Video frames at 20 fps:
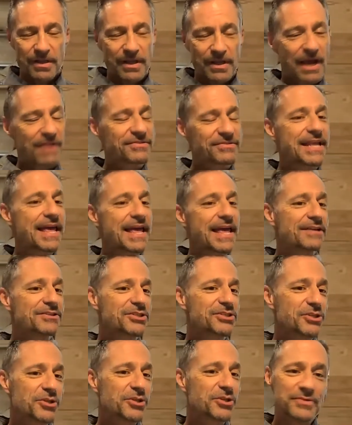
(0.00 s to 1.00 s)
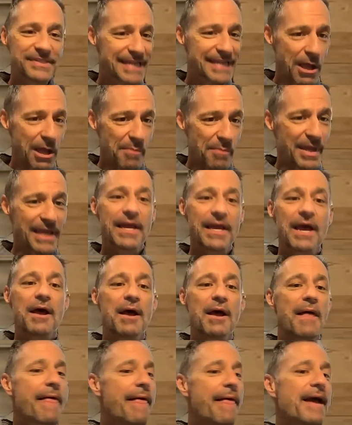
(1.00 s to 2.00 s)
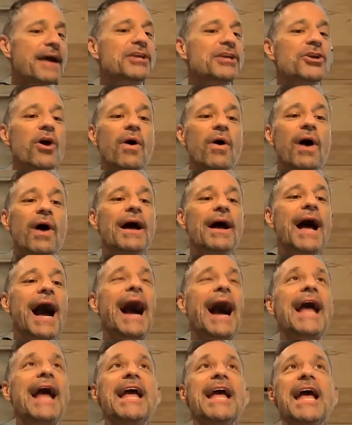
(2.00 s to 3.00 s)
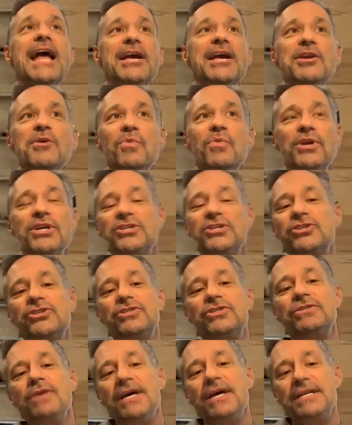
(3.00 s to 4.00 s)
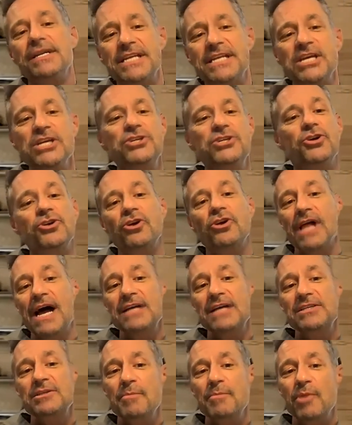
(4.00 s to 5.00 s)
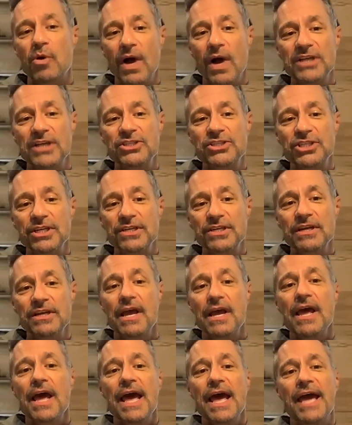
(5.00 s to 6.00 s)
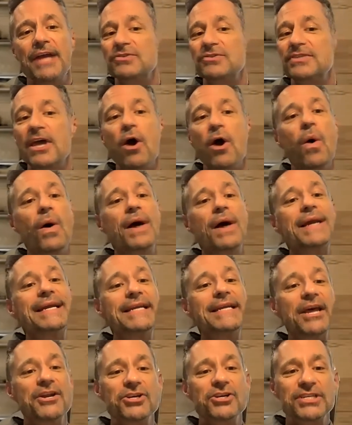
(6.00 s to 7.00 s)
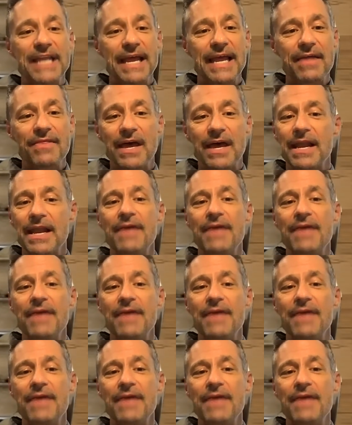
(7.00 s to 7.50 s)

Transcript: I've had students tell me, you know, I hate it when a, a teacher, you'll ask them a question and you'll say, oh, I didn't understand that.